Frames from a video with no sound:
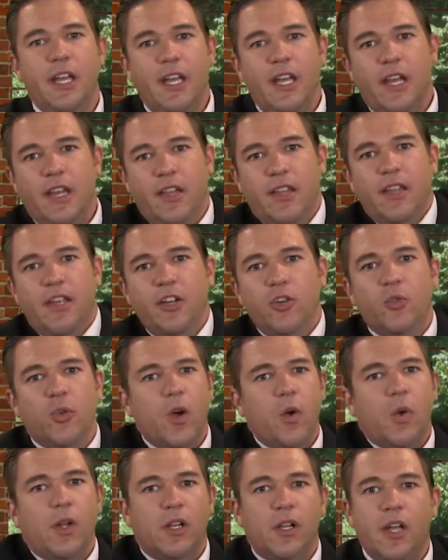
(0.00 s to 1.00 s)
and they
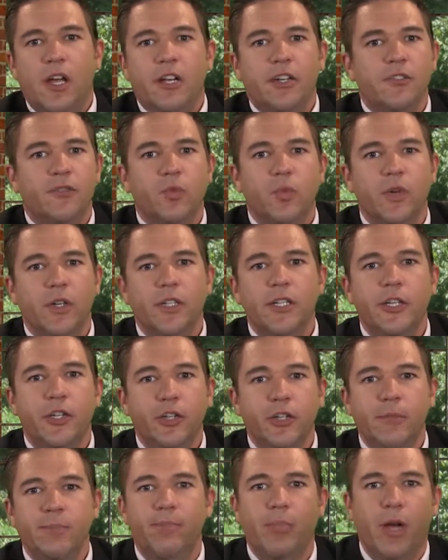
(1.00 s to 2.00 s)
grow a lot of really
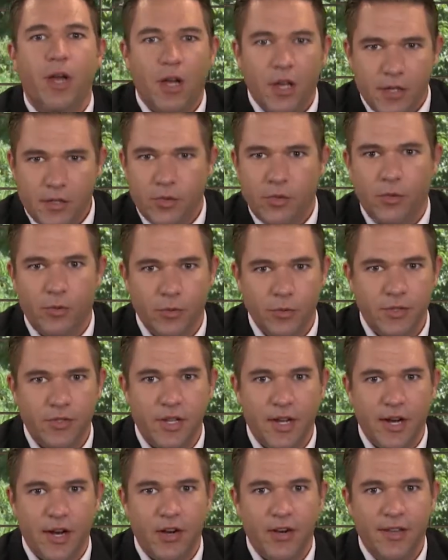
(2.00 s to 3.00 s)
good potholes
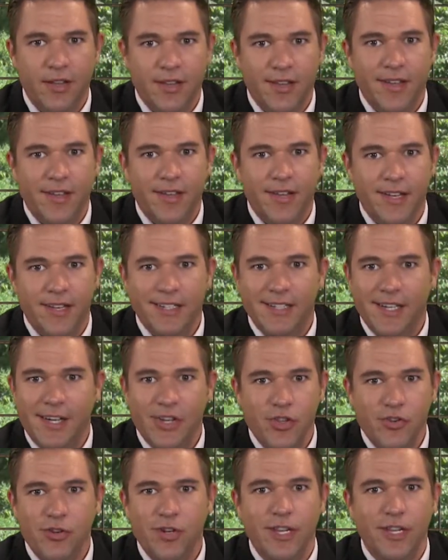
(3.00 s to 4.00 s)
there. And
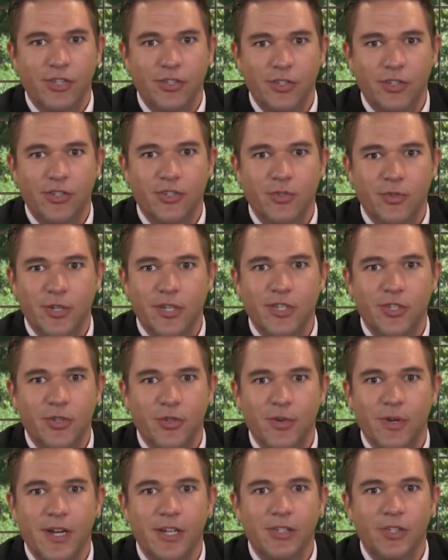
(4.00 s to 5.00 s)
other industries
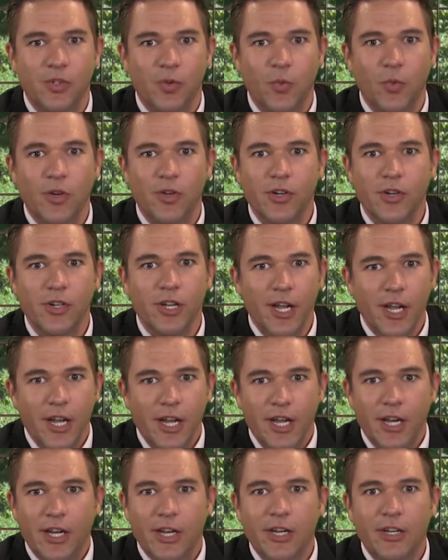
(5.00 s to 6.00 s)
throughout the world,
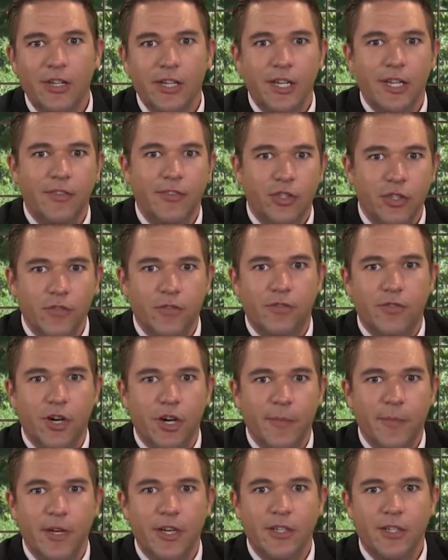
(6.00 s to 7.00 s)
they have good
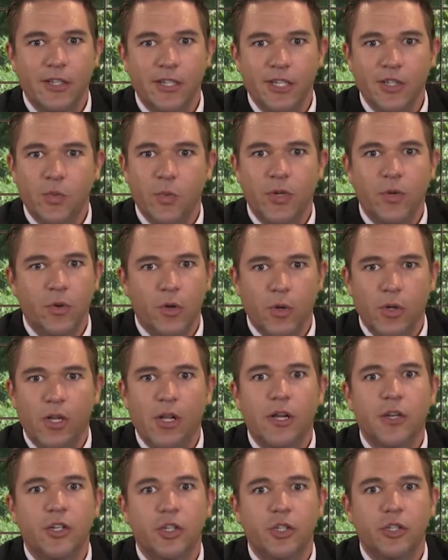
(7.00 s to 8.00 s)
farming and things. We grow a
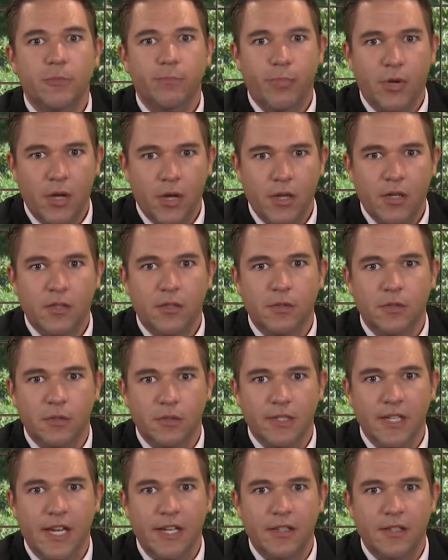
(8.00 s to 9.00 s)
lot of good
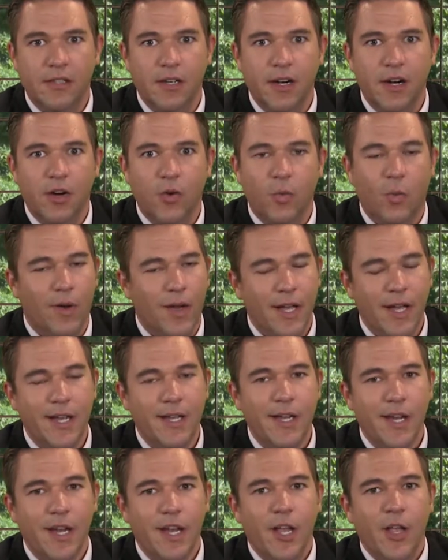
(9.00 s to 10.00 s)
potholes out there.
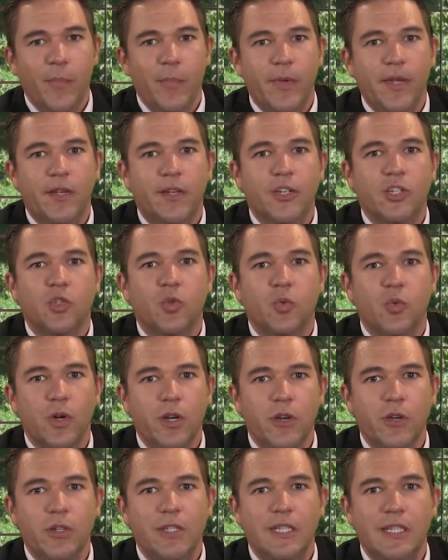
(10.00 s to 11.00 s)
Why? Because
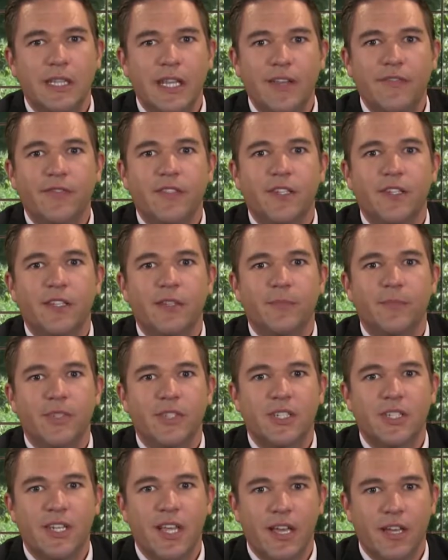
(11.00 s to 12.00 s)
roads left to
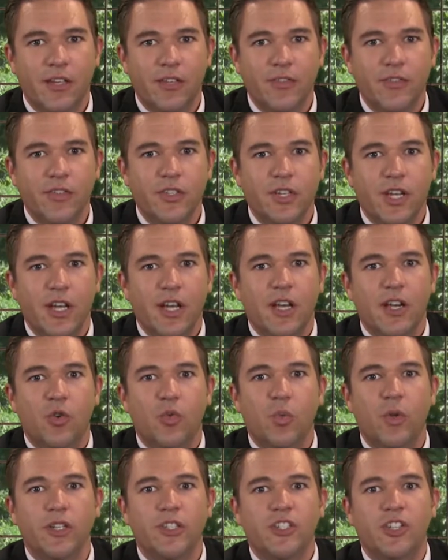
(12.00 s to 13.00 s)
themselves
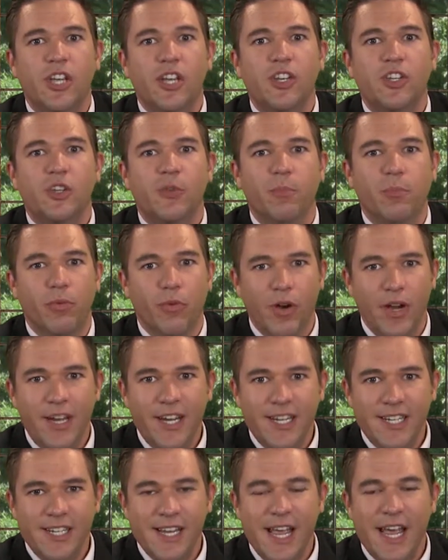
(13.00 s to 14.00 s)
will tend to
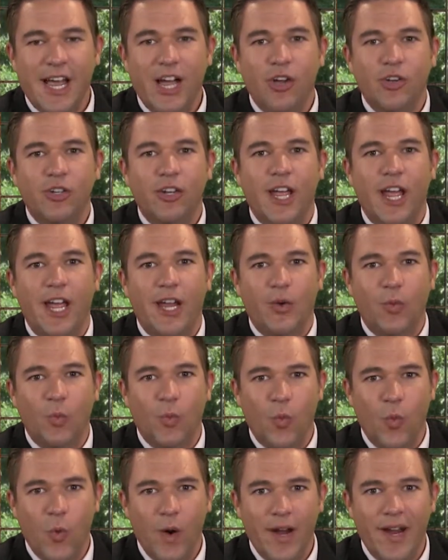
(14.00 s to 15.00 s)
break down
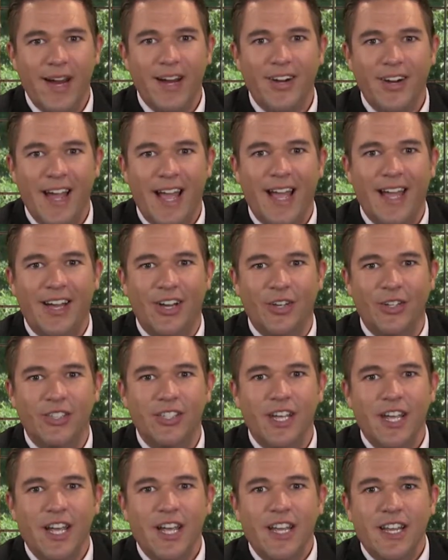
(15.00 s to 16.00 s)
and wear
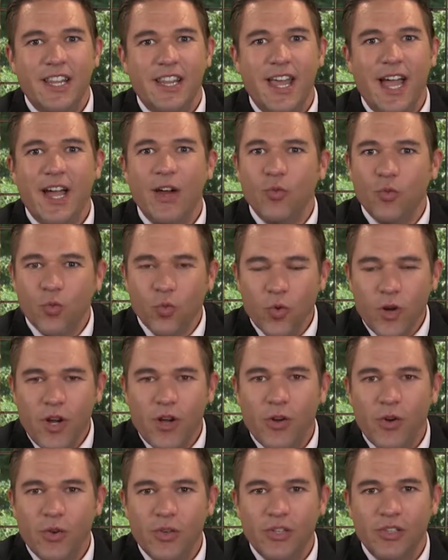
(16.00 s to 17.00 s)
out. That
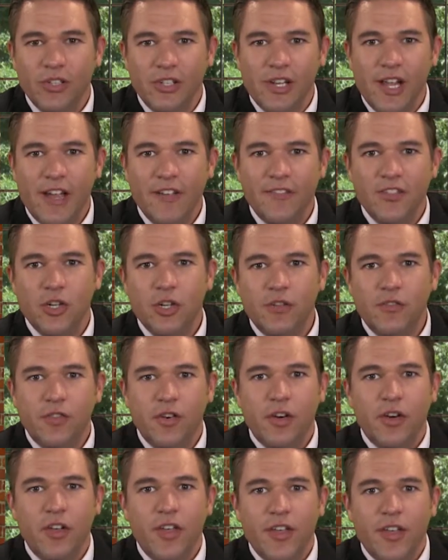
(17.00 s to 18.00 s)
road left
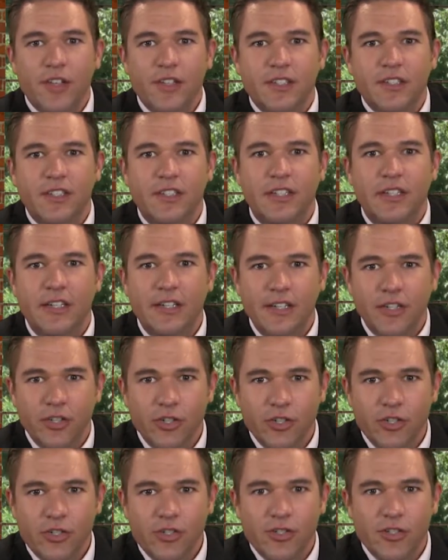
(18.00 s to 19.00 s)
over
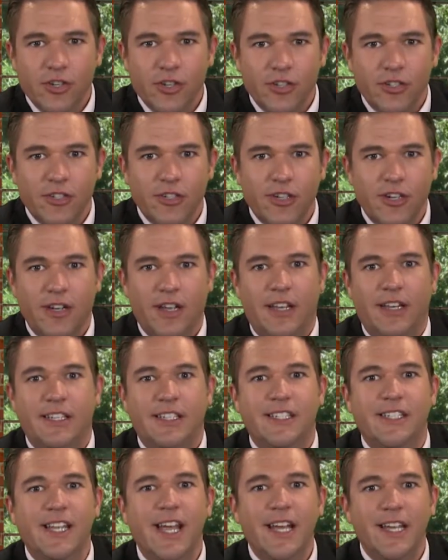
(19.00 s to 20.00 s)
years
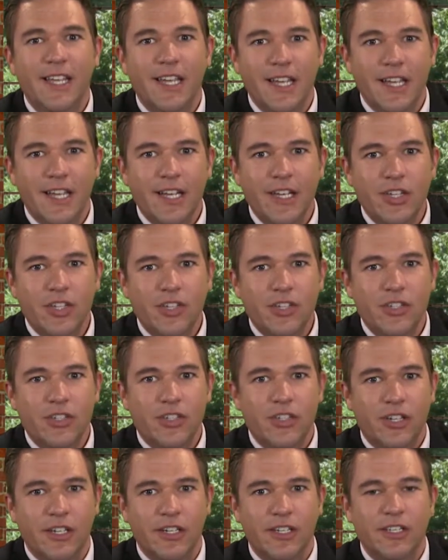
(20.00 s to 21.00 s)
and
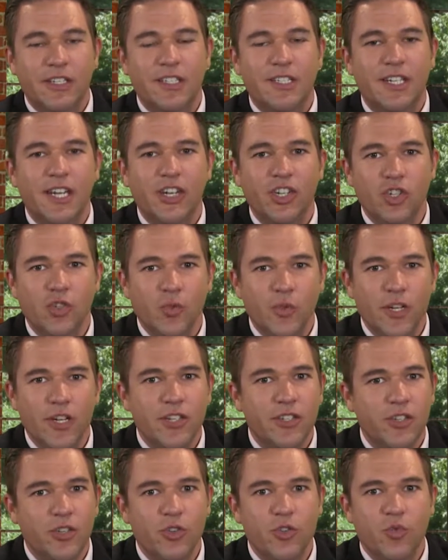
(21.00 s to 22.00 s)
decades and
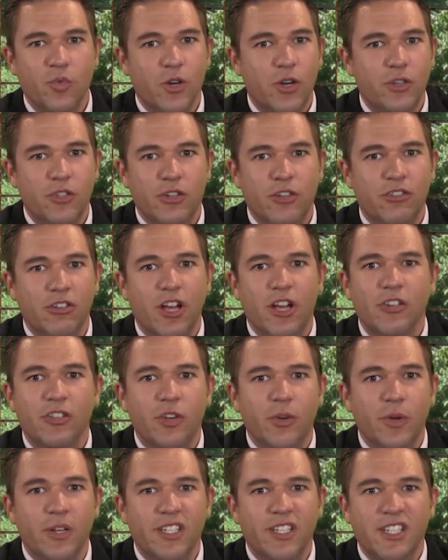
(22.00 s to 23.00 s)
centuries, those roads are not
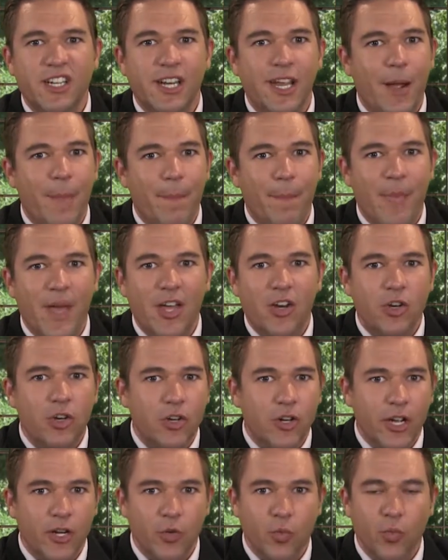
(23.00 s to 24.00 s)
going to get better
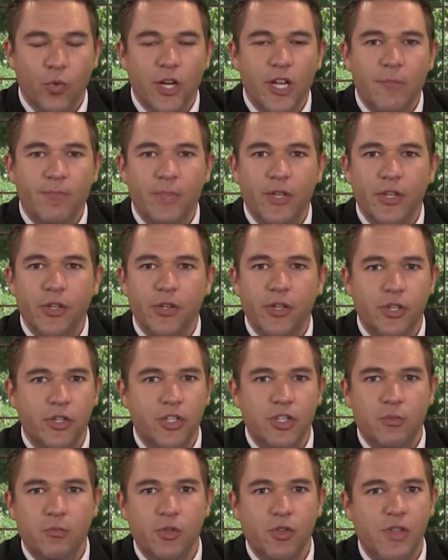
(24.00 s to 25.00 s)
and rebuild and
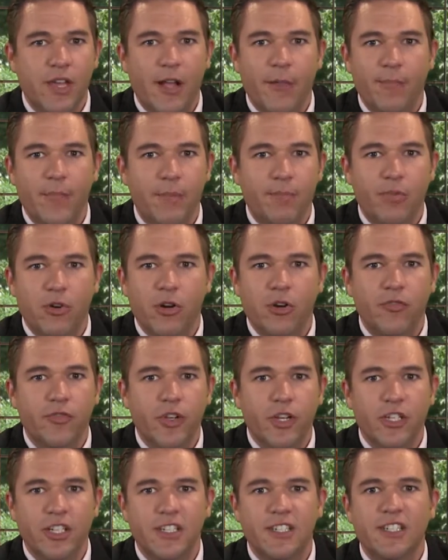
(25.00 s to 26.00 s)
smooth out and be
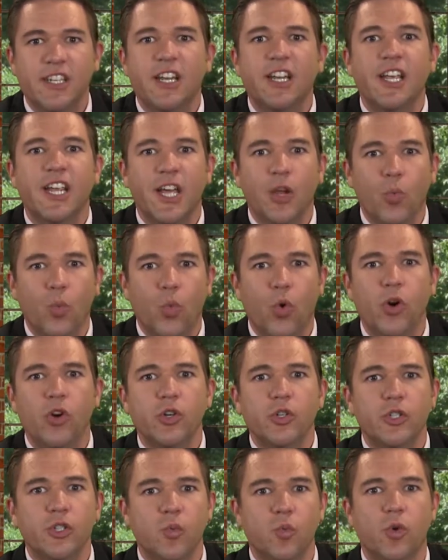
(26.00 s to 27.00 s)
perfect. It's going to get
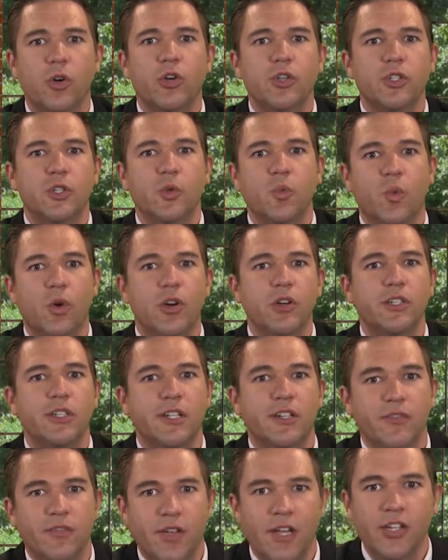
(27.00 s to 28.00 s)
worse and worse and worse,
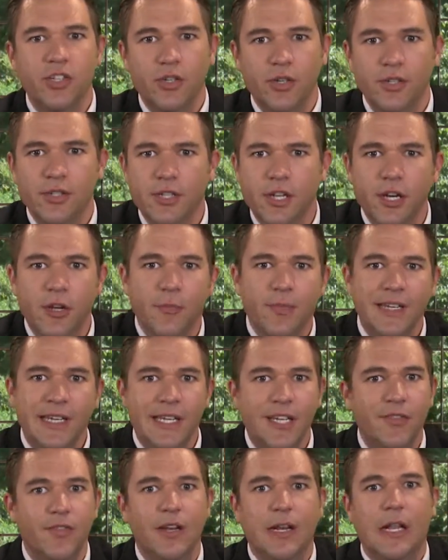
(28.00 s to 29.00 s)
and eventually there's going to
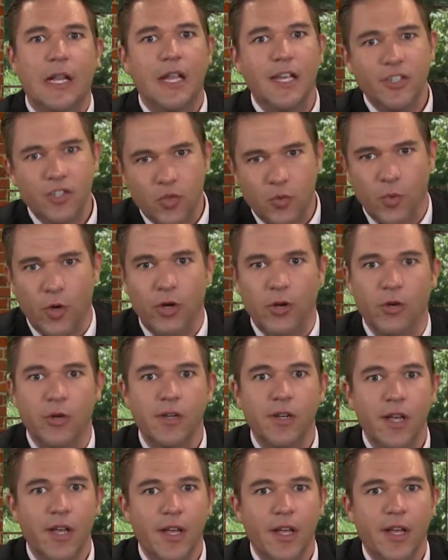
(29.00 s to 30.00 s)
be even less
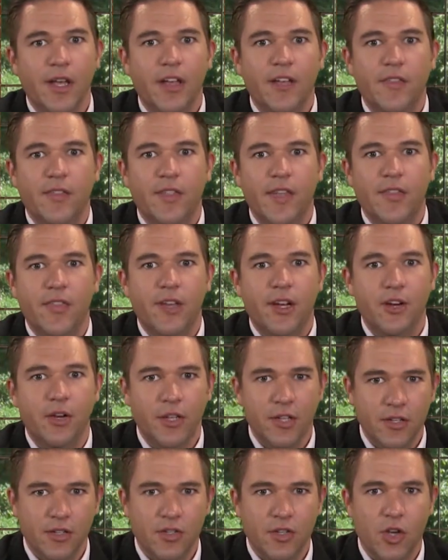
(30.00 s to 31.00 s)
road than there
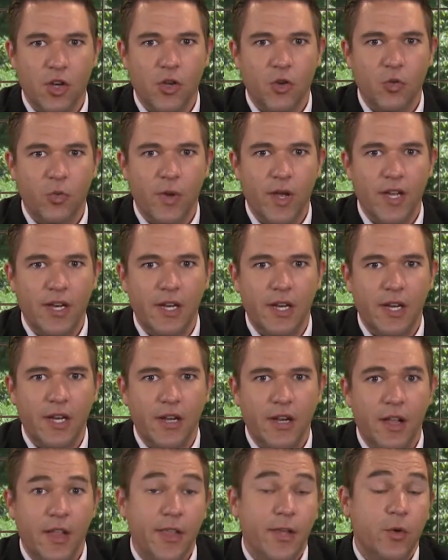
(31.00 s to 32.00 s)
is
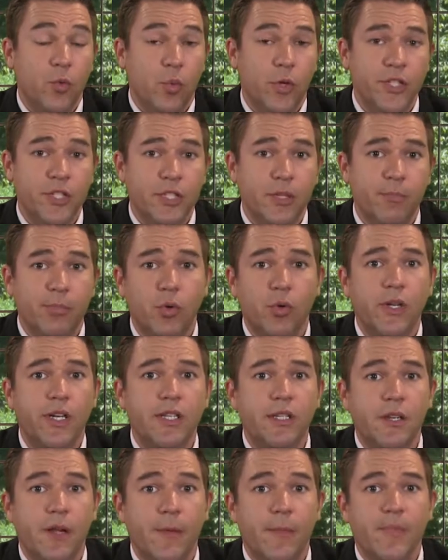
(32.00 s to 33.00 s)
already. What's the
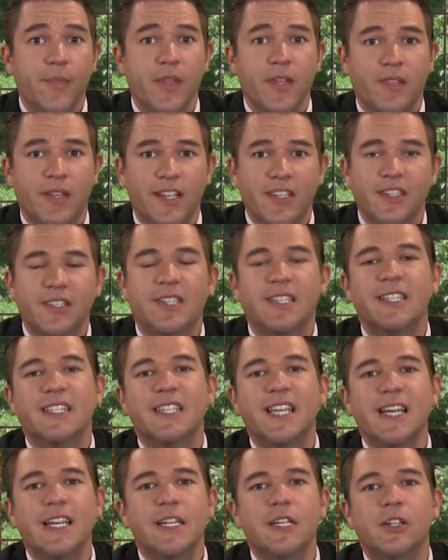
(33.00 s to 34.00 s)
point? That's the
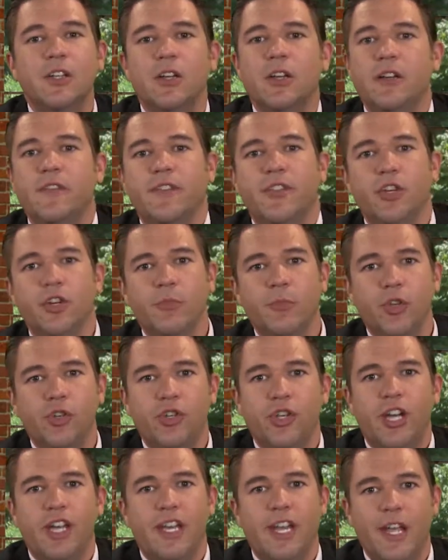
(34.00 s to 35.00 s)
second law of
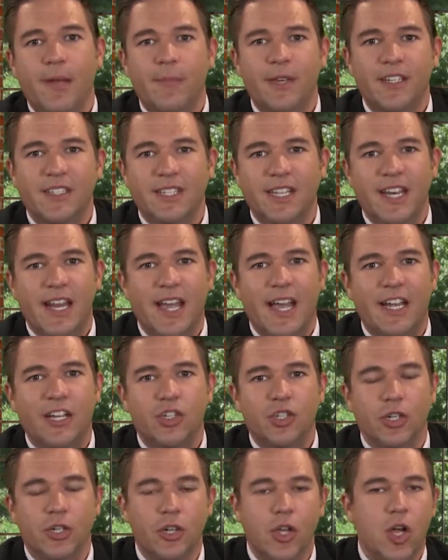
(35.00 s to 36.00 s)
thermodynamics in
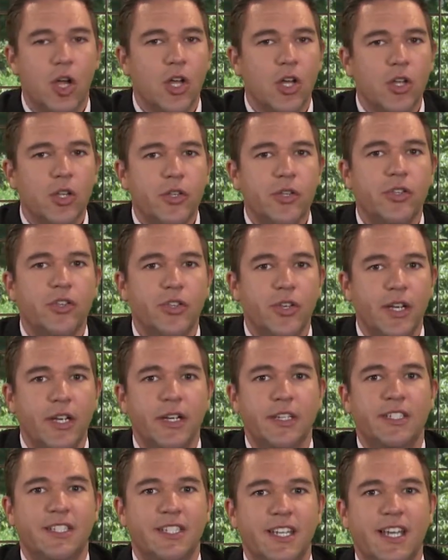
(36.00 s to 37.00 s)
action. All
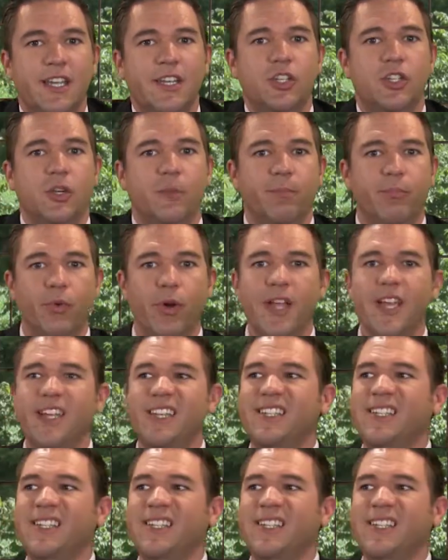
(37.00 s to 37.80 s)
things tend to break